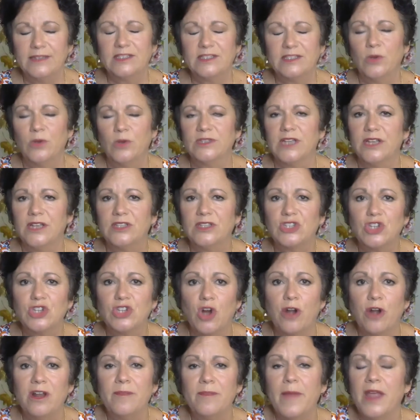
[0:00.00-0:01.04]
So as I
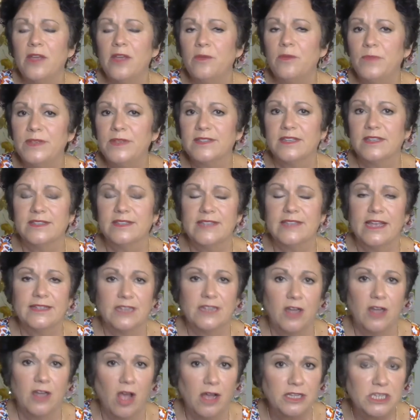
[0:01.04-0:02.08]
started my own business as an
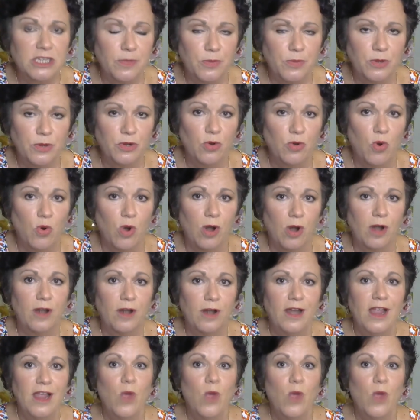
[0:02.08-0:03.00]
entrepreneur